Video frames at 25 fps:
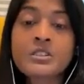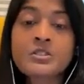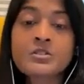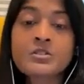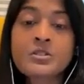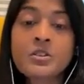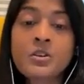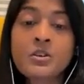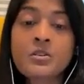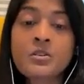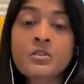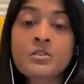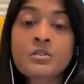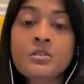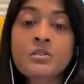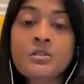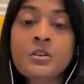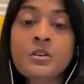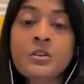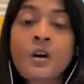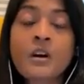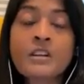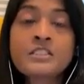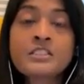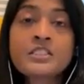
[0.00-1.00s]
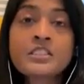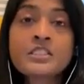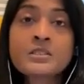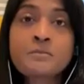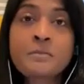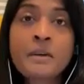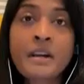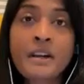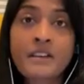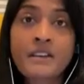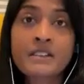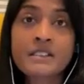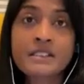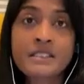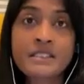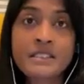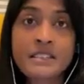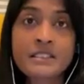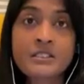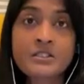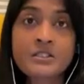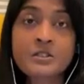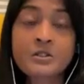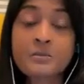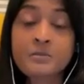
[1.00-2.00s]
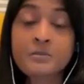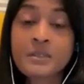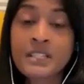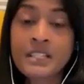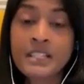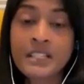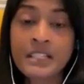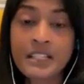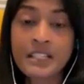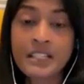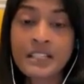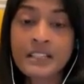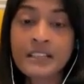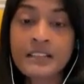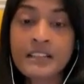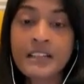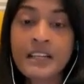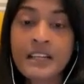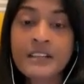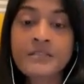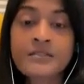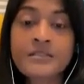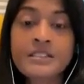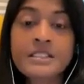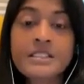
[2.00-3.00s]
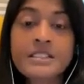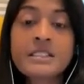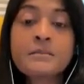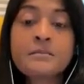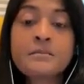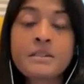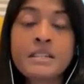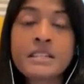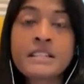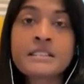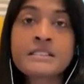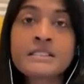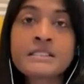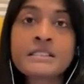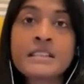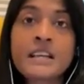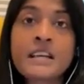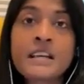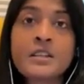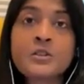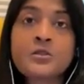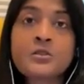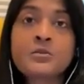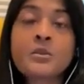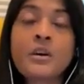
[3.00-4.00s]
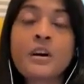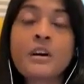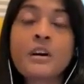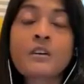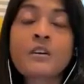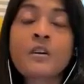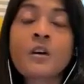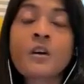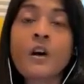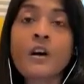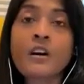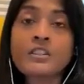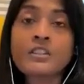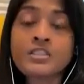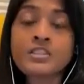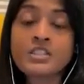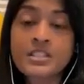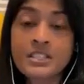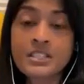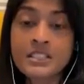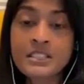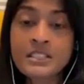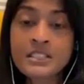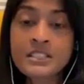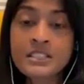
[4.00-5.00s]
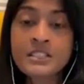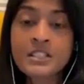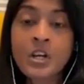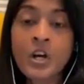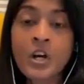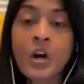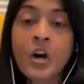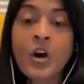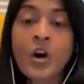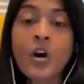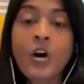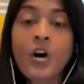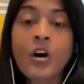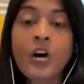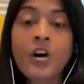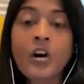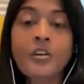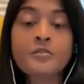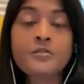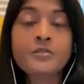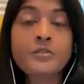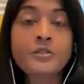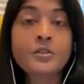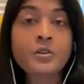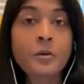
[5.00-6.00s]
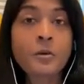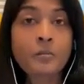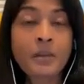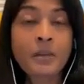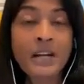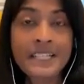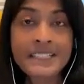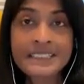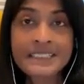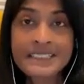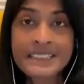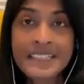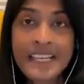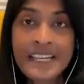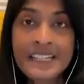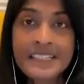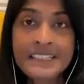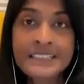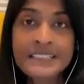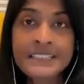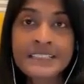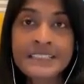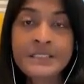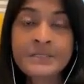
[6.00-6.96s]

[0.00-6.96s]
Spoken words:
So conscious parenting to me then really means that you are conscious of your mindset,